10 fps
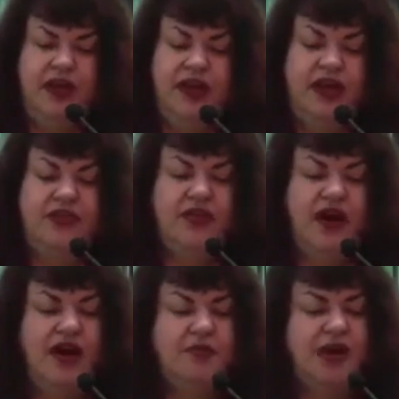And he
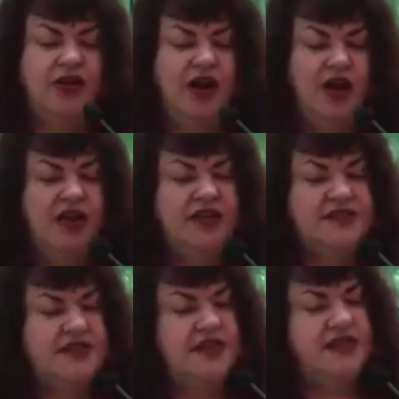thought about all
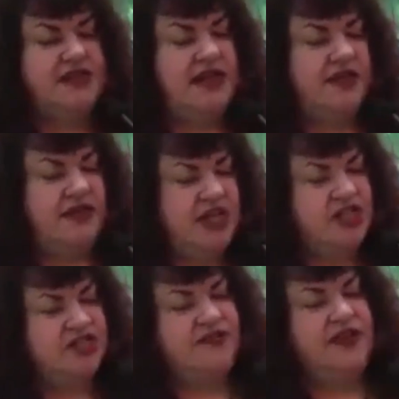these things and how
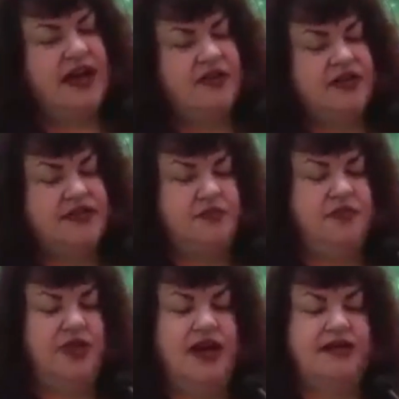each flower
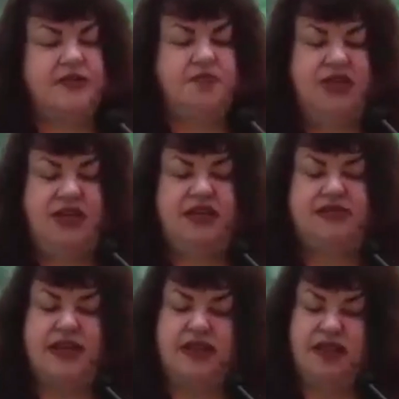symbolized
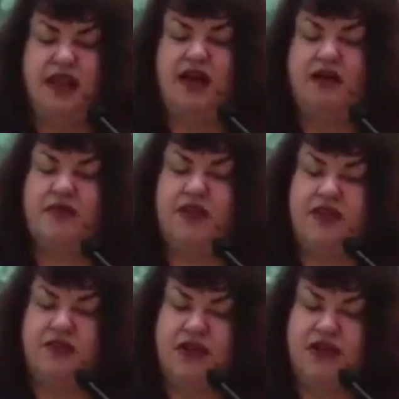peace and love
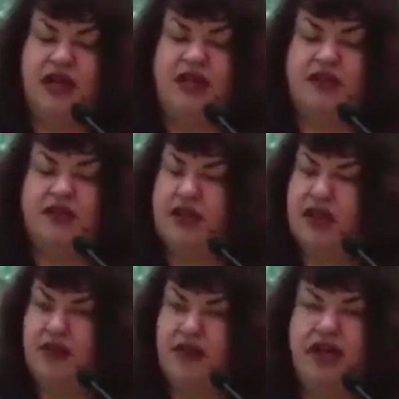and uniting the
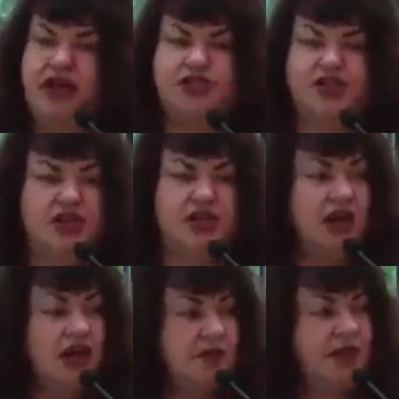congregation,
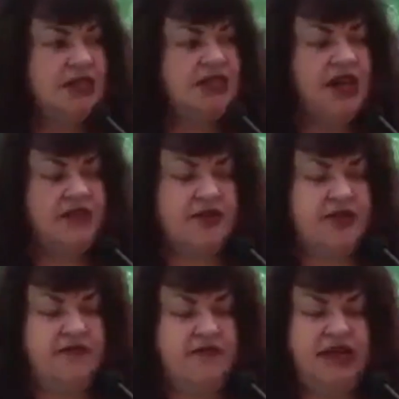coming together
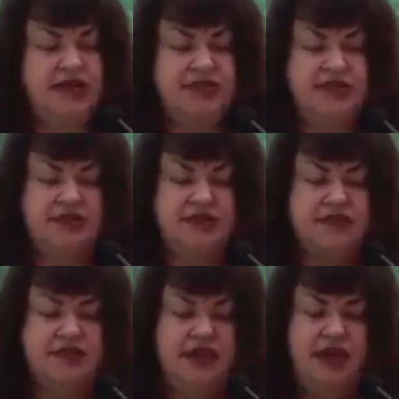in
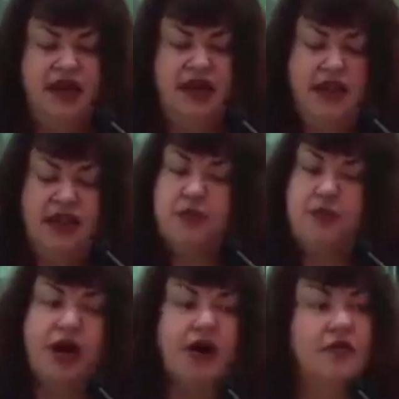vases. And he had
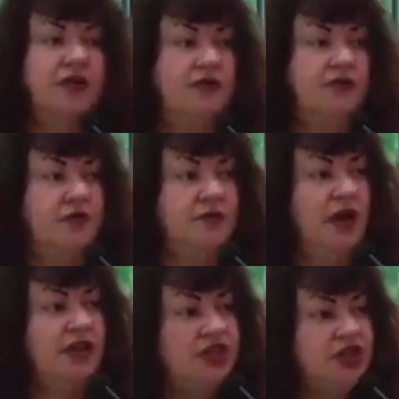borrowed it from
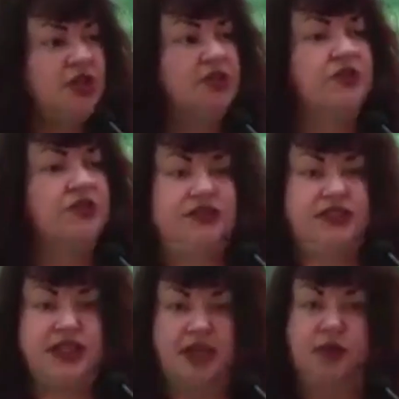a children's
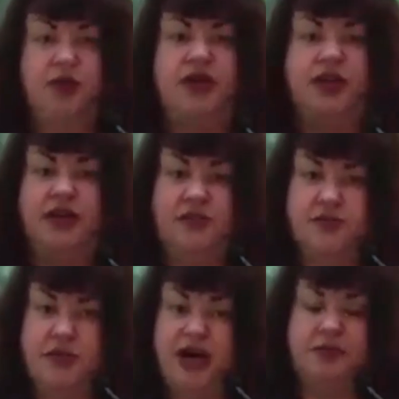ceremony that
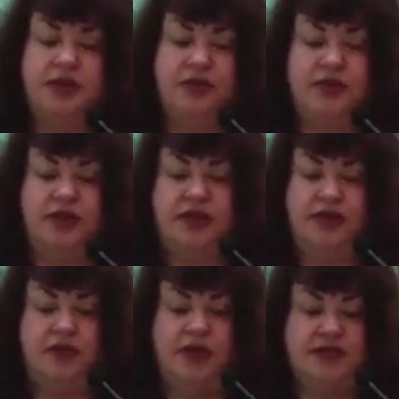was popular in the
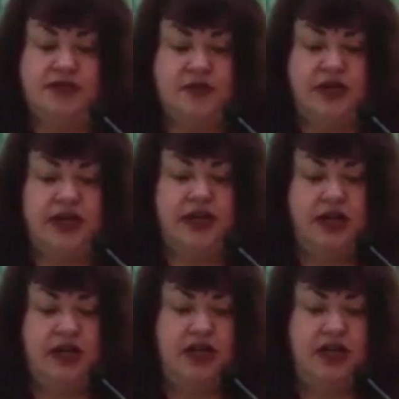US, right?